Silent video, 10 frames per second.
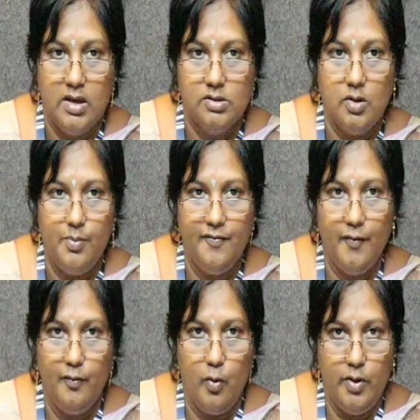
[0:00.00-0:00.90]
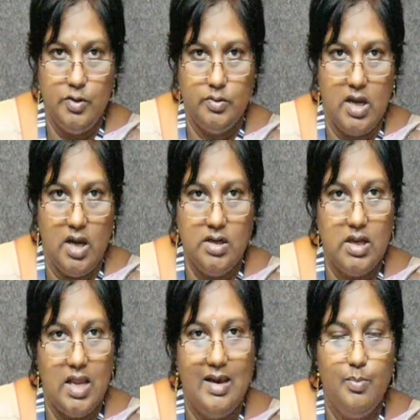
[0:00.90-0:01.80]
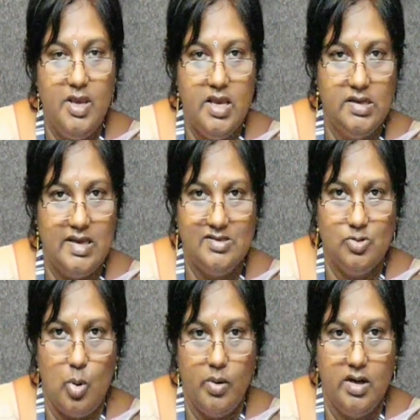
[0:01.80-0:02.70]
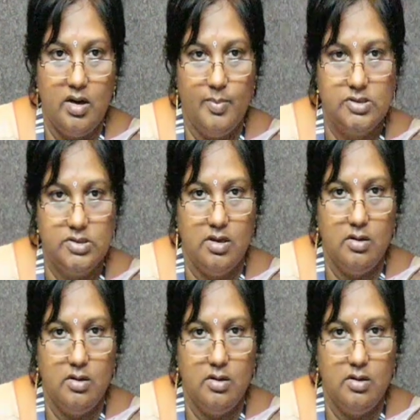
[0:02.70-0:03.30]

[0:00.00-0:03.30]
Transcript: So before going to that, LBAs as non-deterministic